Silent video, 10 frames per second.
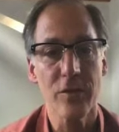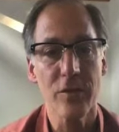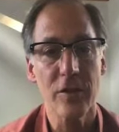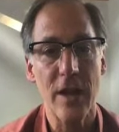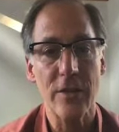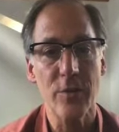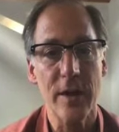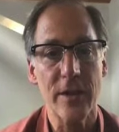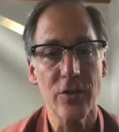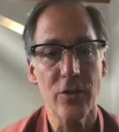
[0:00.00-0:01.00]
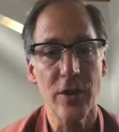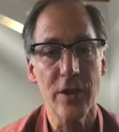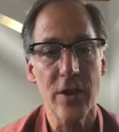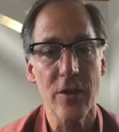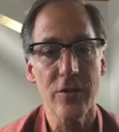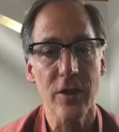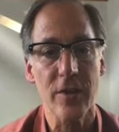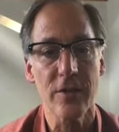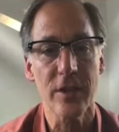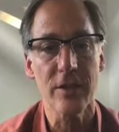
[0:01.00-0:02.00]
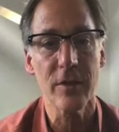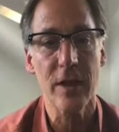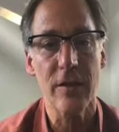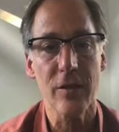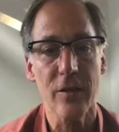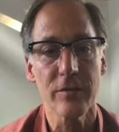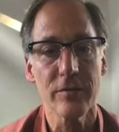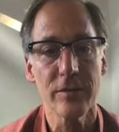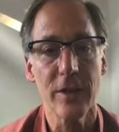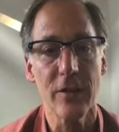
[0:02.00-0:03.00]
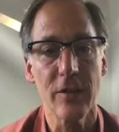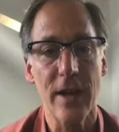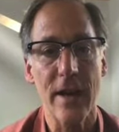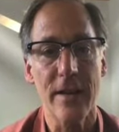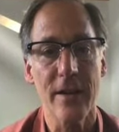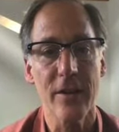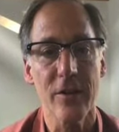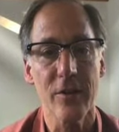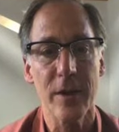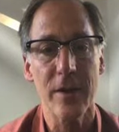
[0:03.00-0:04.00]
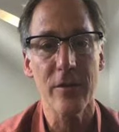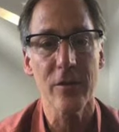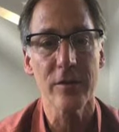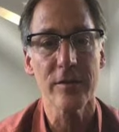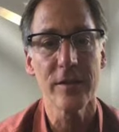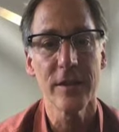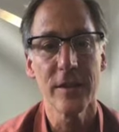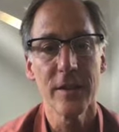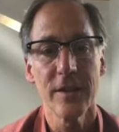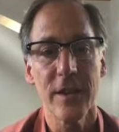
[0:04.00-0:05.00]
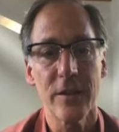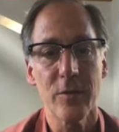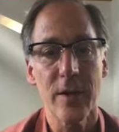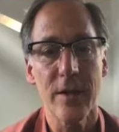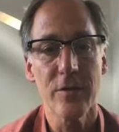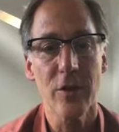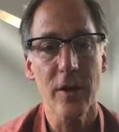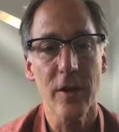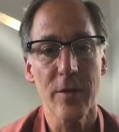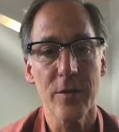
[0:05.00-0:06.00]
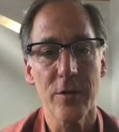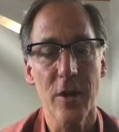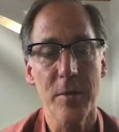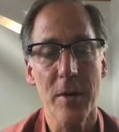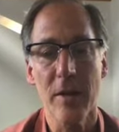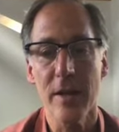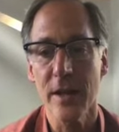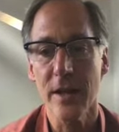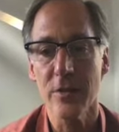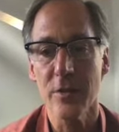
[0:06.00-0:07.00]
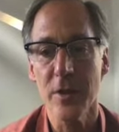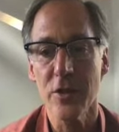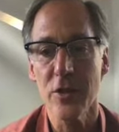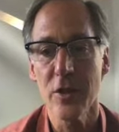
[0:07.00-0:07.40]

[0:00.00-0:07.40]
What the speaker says: that's why it gets dirty, it sucks in whatever, cat hair or whatever. And that's why Aaron was talking about cleaning it so much.